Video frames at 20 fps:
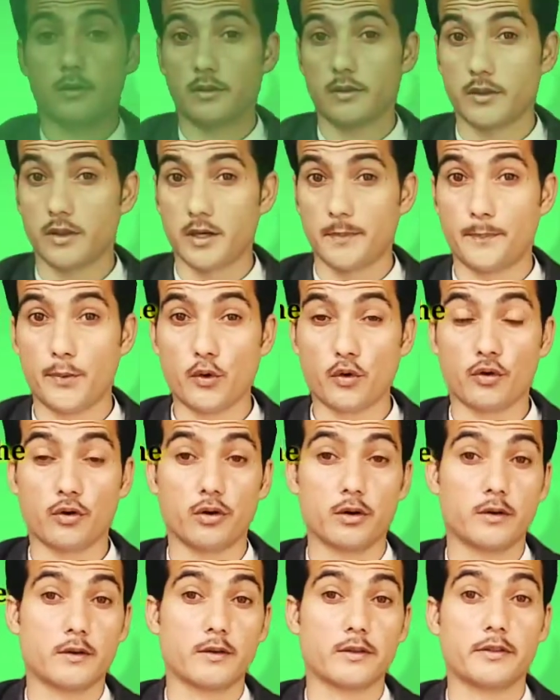The
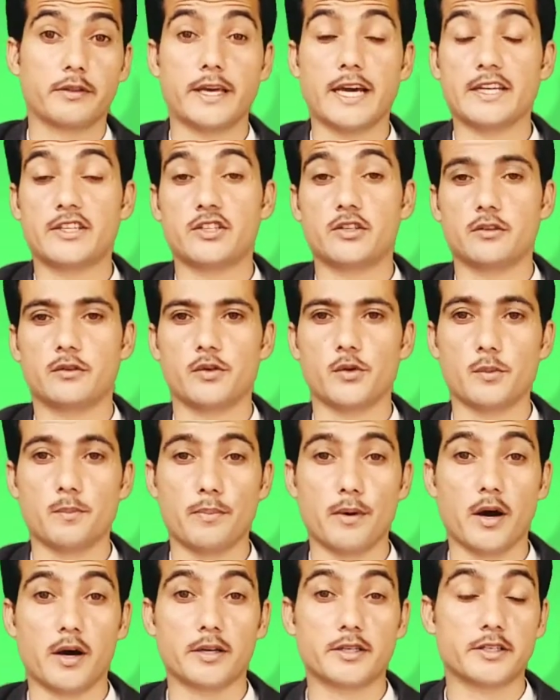book that you
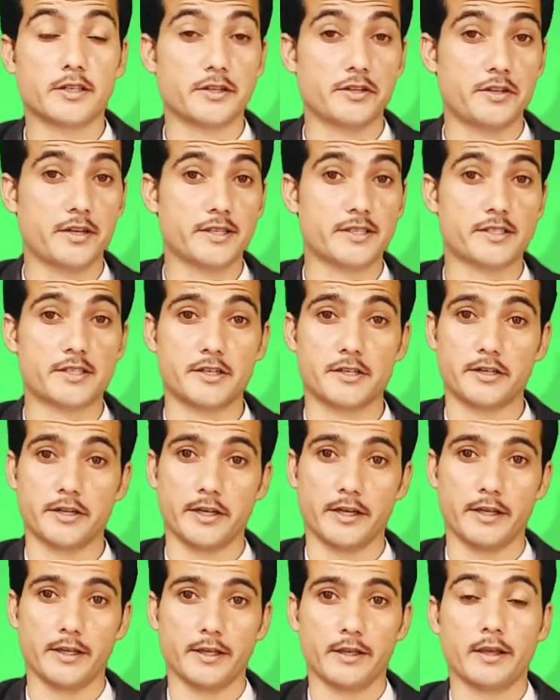bought
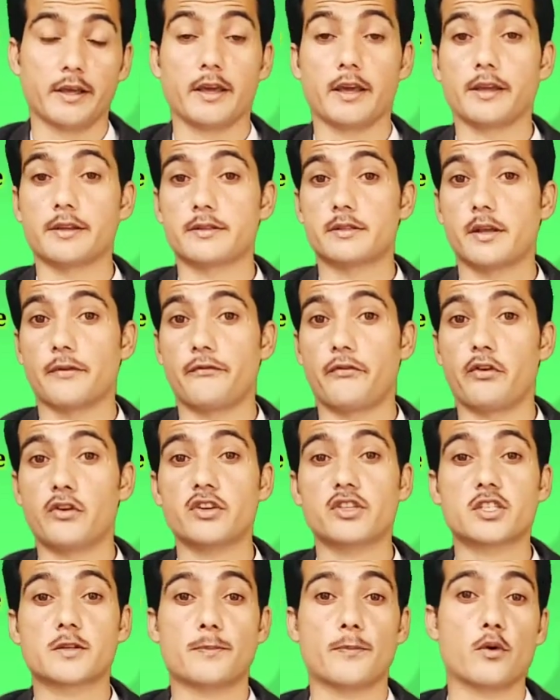yesterday is the
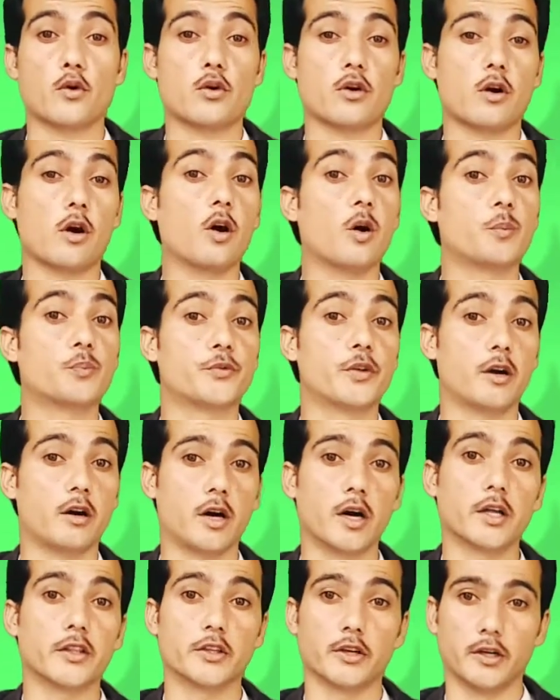first book of the
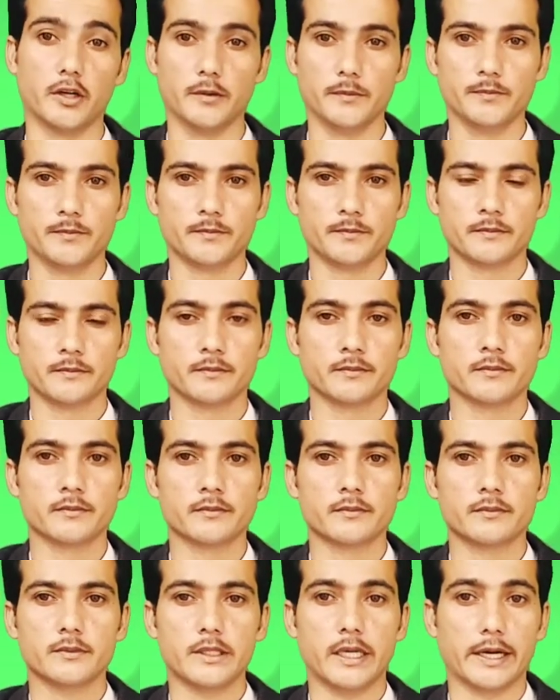author.
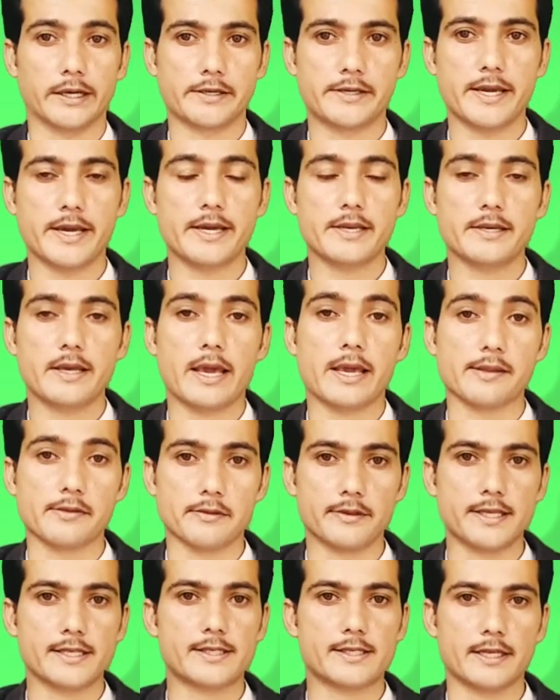Again,
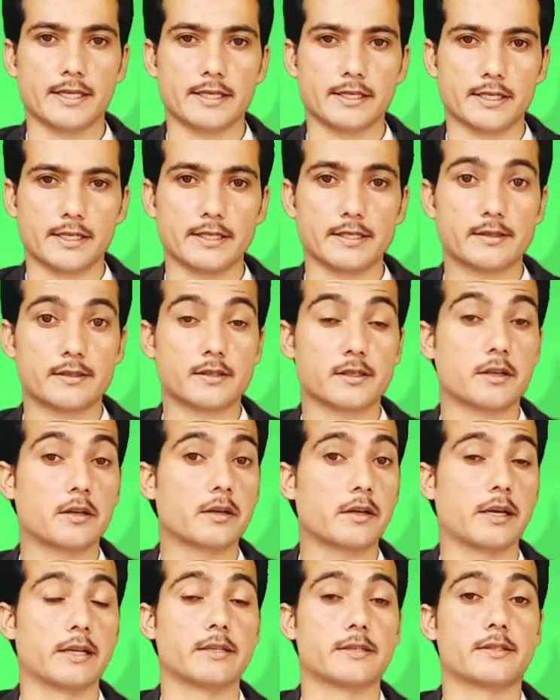in this sentence
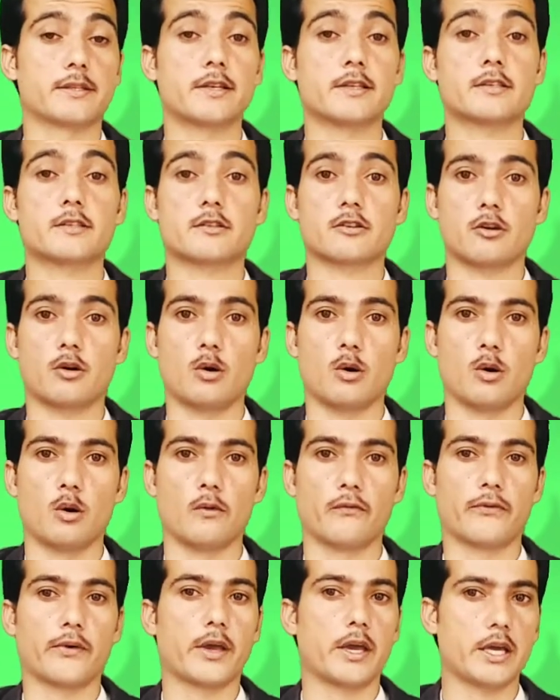consists
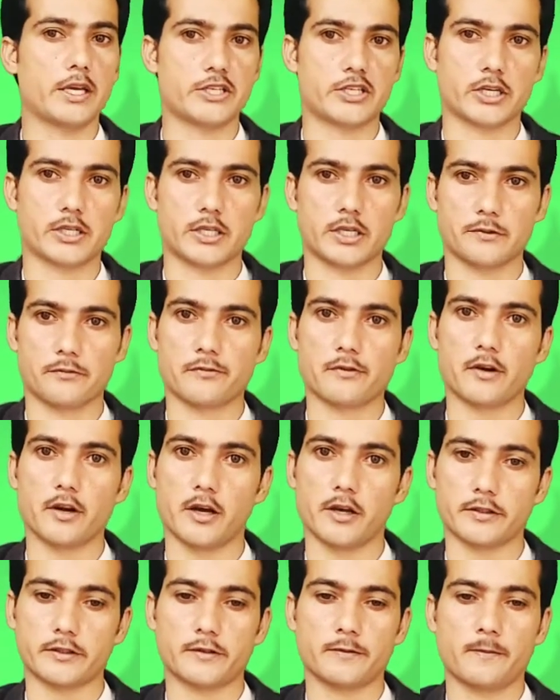of adjective
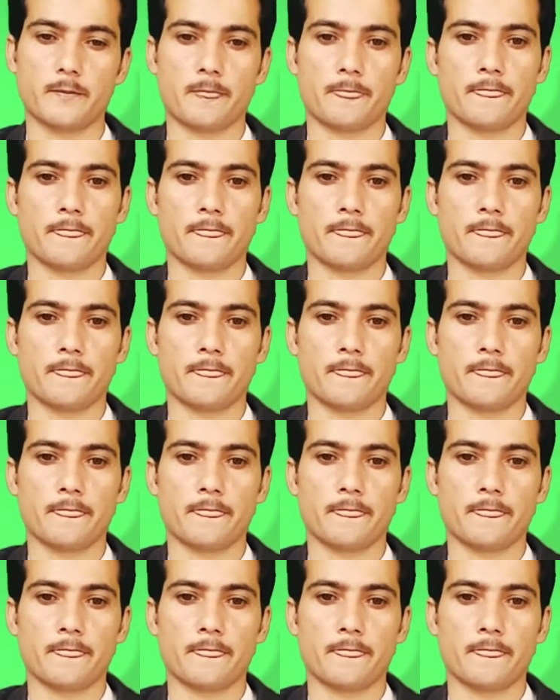clause.